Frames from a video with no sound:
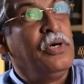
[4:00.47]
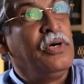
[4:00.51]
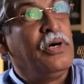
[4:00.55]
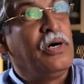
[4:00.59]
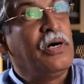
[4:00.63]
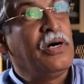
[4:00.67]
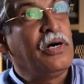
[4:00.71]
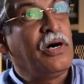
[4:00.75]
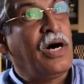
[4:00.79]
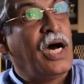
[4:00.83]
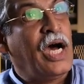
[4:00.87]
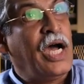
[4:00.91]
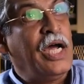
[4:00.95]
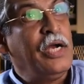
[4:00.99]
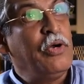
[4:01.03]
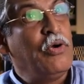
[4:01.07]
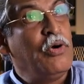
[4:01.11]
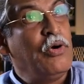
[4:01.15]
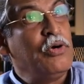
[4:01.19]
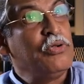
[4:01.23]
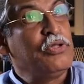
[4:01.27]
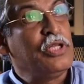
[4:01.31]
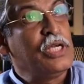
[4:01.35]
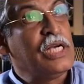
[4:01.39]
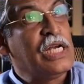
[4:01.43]
Oh, I
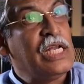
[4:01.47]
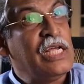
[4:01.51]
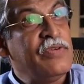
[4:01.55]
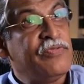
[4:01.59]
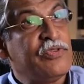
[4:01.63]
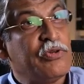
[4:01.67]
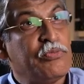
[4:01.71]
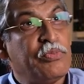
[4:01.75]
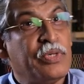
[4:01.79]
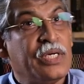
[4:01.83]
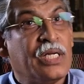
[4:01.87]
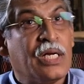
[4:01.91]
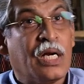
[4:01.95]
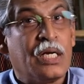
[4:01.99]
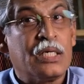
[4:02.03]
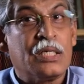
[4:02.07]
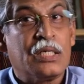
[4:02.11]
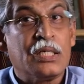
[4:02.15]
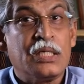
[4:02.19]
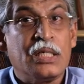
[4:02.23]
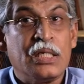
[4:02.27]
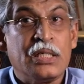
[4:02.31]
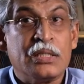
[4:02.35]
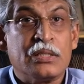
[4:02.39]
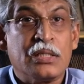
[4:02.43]
don't think leave should be
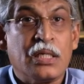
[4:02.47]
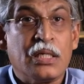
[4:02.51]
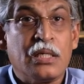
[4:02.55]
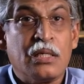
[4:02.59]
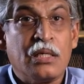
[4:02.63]
granted. He said,